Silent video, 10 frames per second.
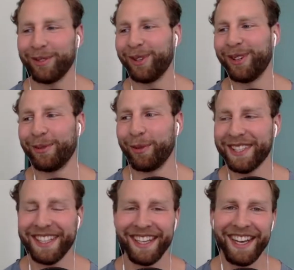was
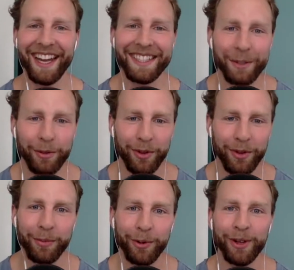connecting with people,
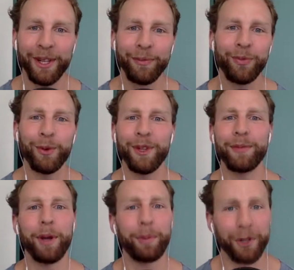was my
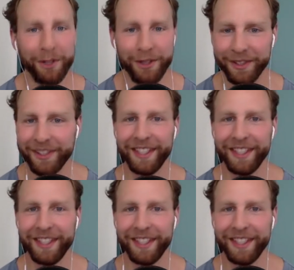personal skills.